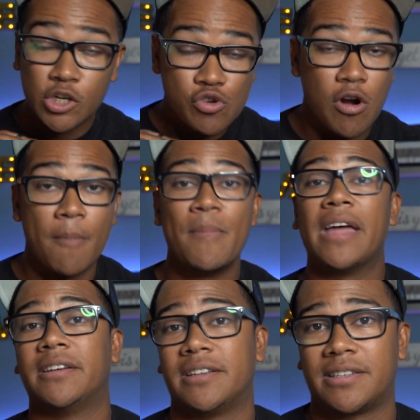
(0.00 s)

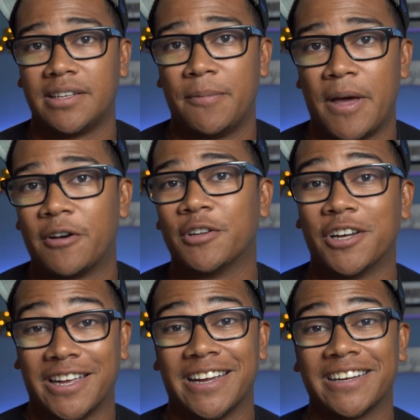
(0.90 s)
tremendously better
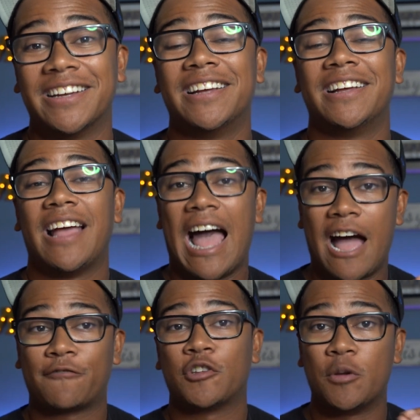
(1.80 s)
looking
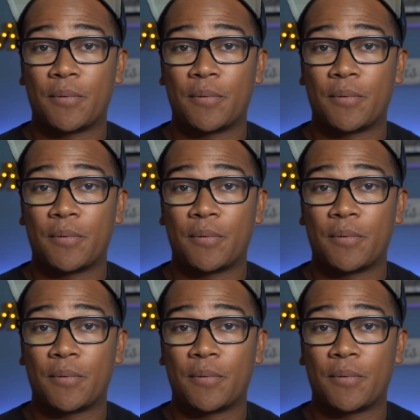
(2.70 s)
after you